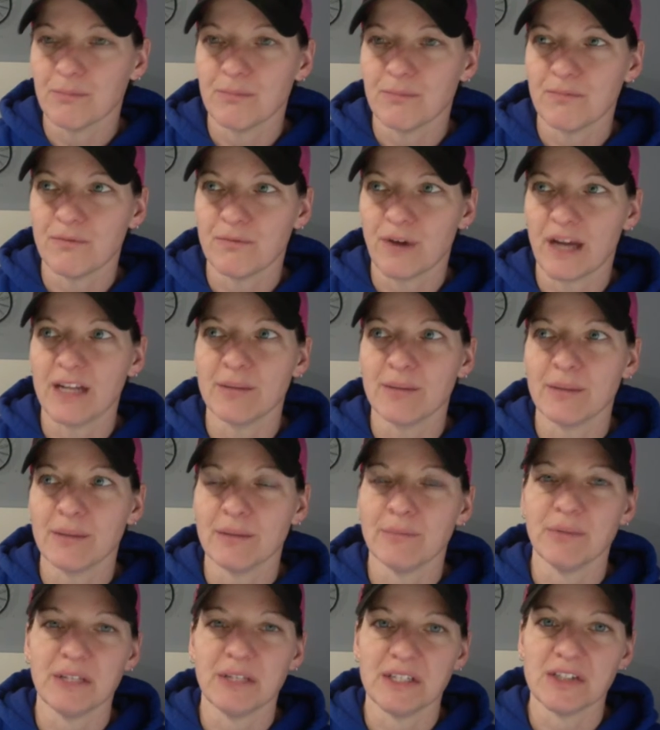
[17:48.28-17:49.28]
Vitamin
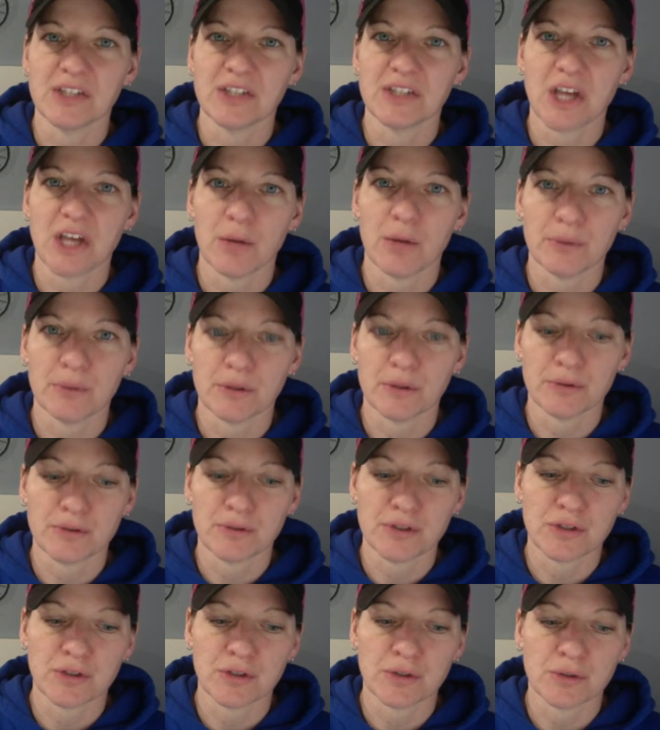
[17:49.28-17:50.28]
B's help you
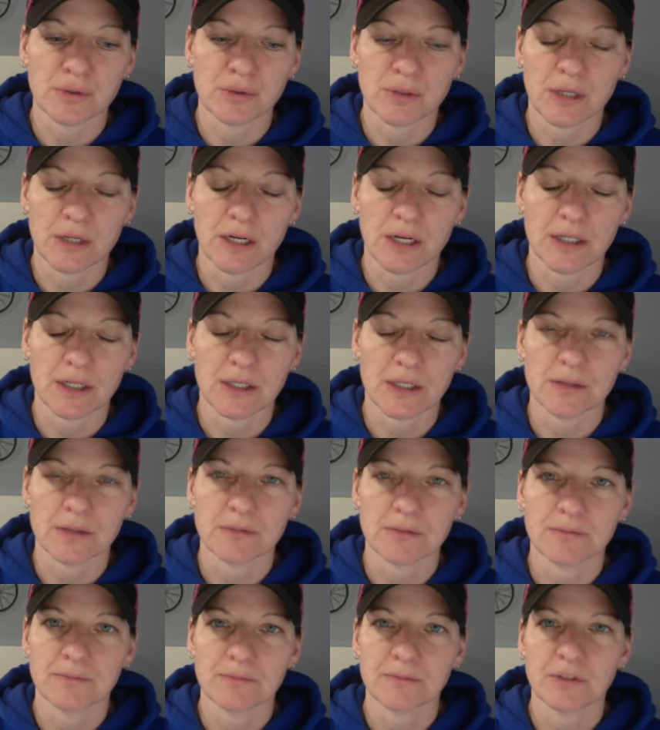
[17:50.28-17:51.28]
to
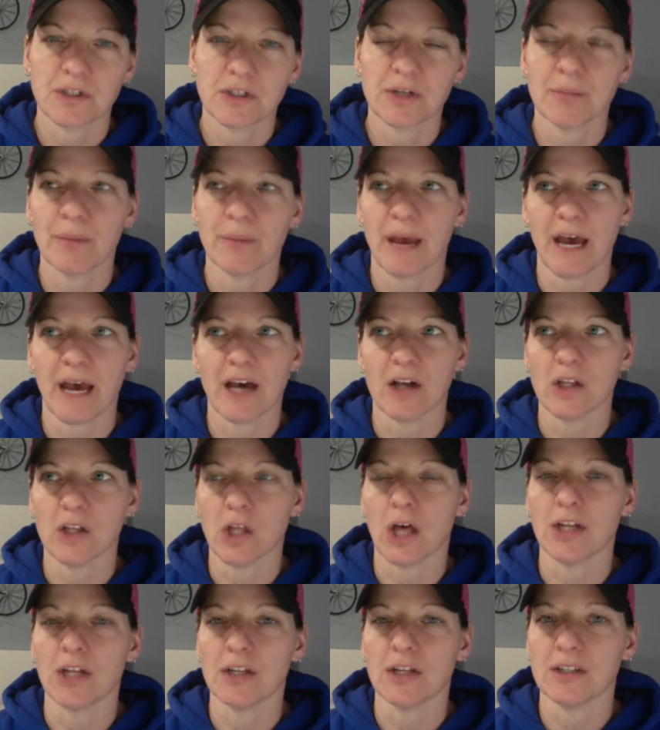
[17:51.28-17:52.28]
combat a
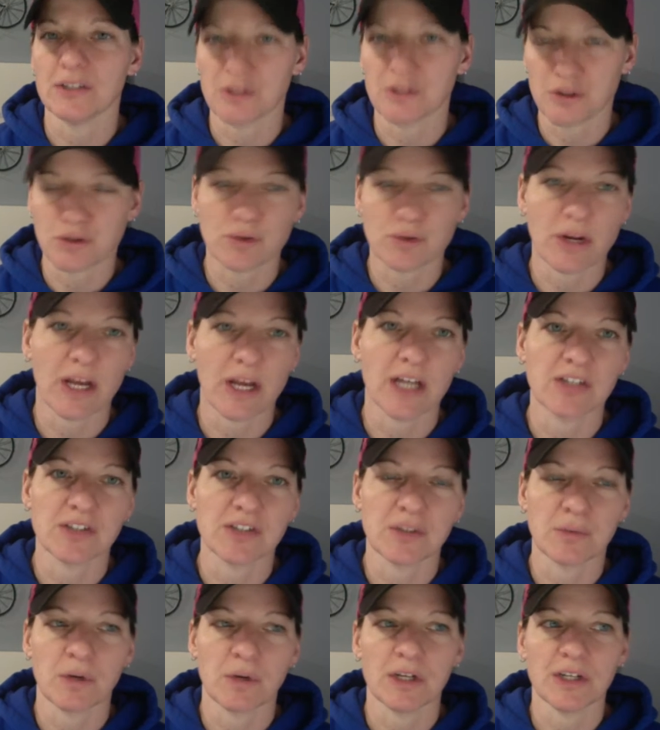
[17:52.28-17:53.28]
lot of stress
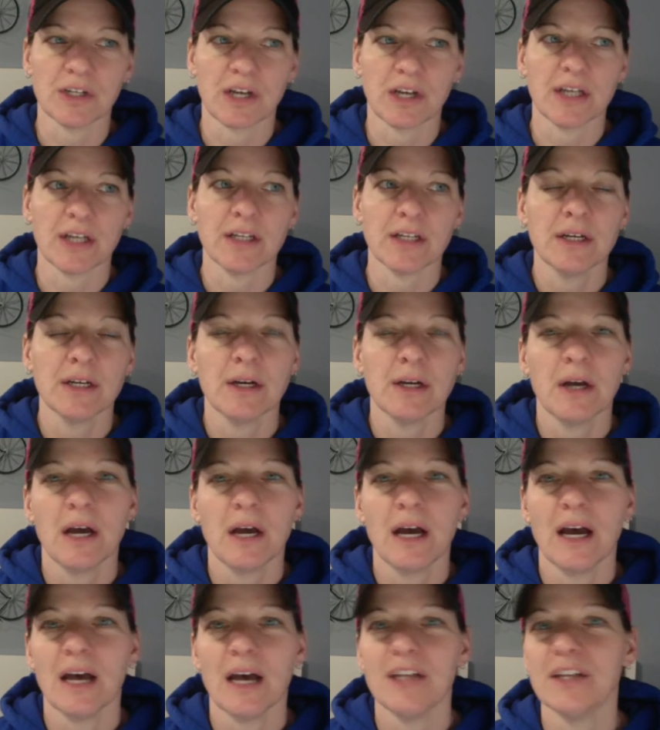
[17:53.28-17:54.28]
and whatnot.
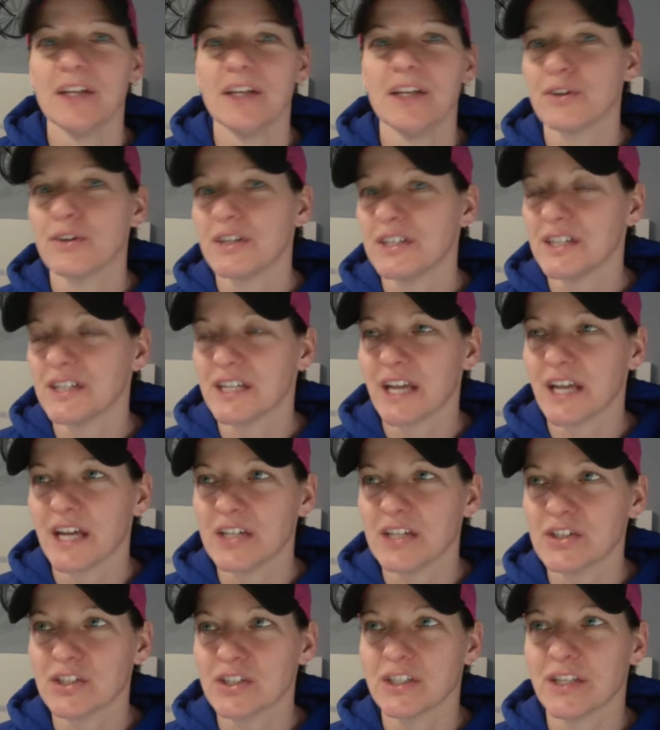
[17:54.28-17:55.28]
Another
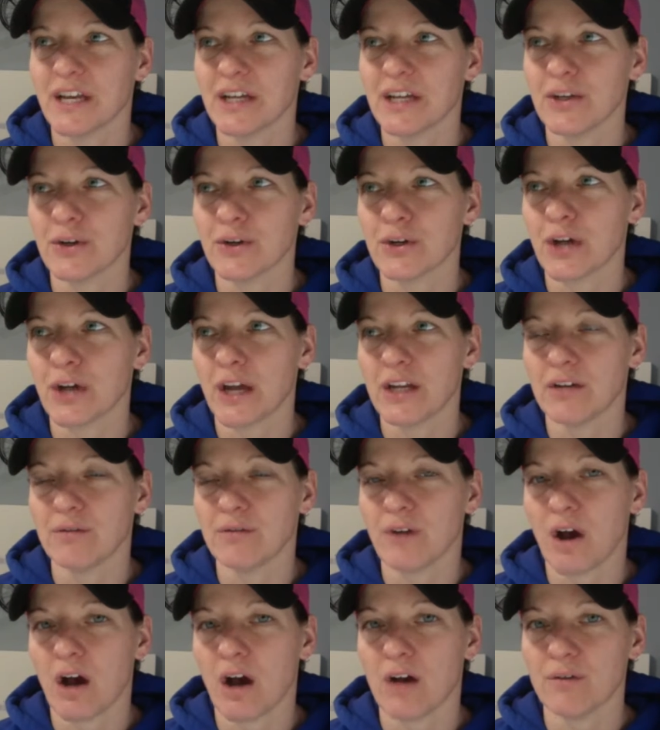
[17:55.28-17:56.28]
indication that you're kind of
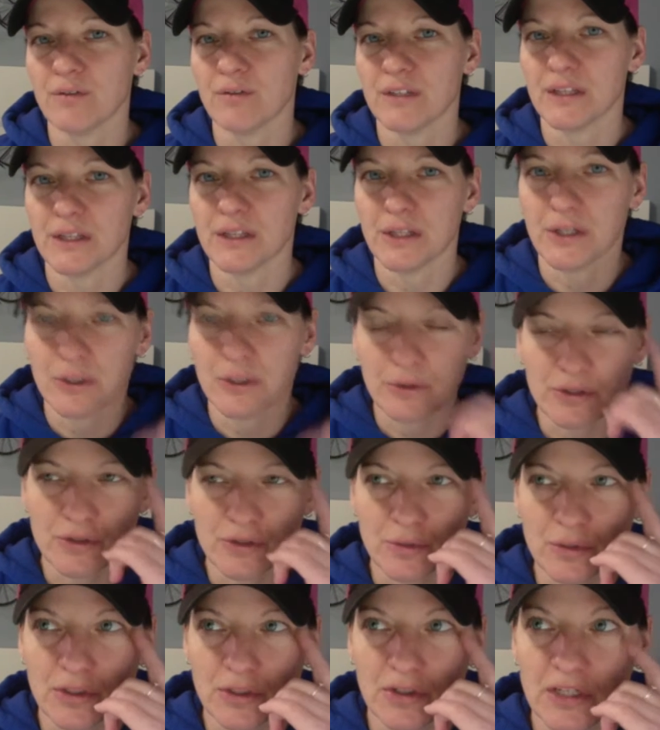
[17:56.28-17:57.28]
off and low is
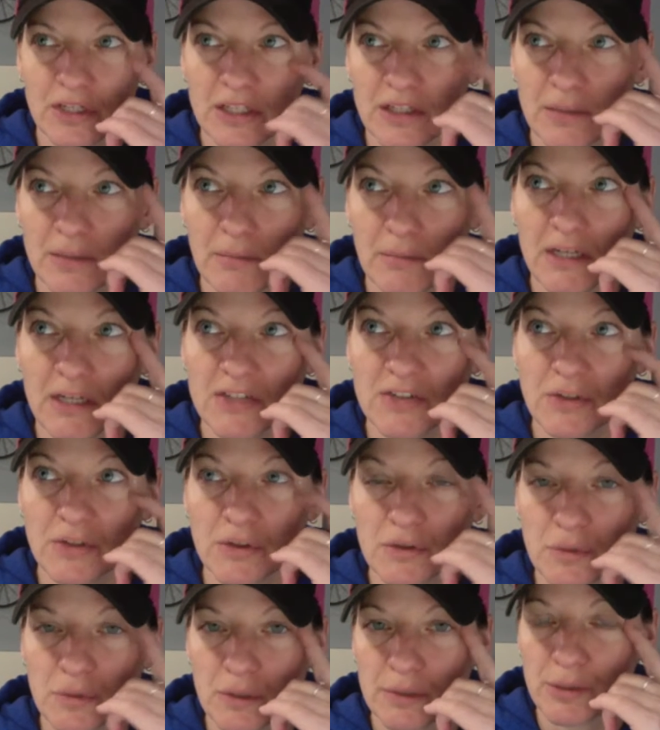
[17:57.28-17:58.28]
when you get the muscle
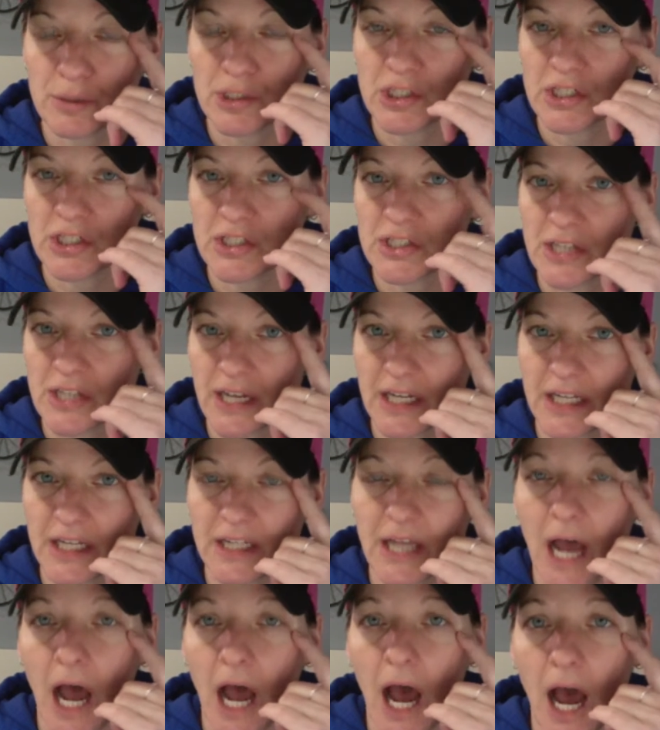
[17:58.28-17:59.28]
twitches, like in
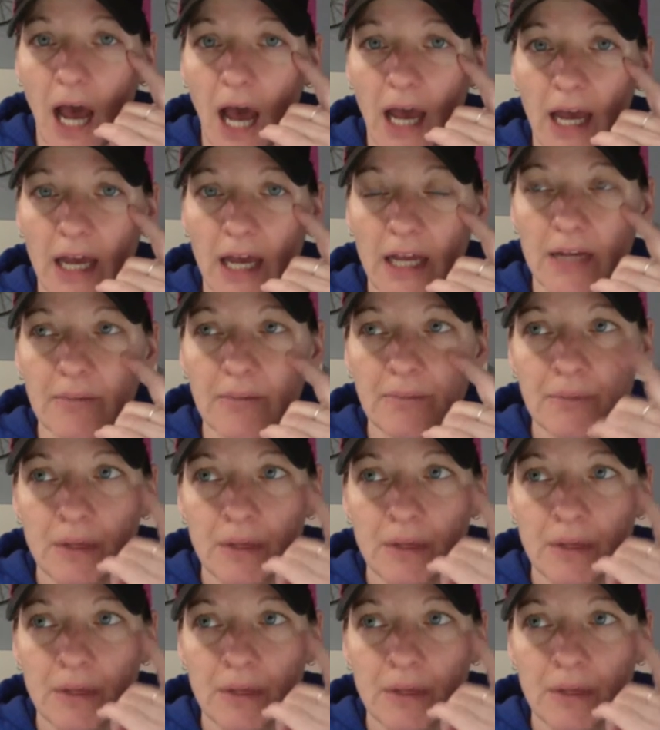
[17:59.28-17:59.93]
the eye,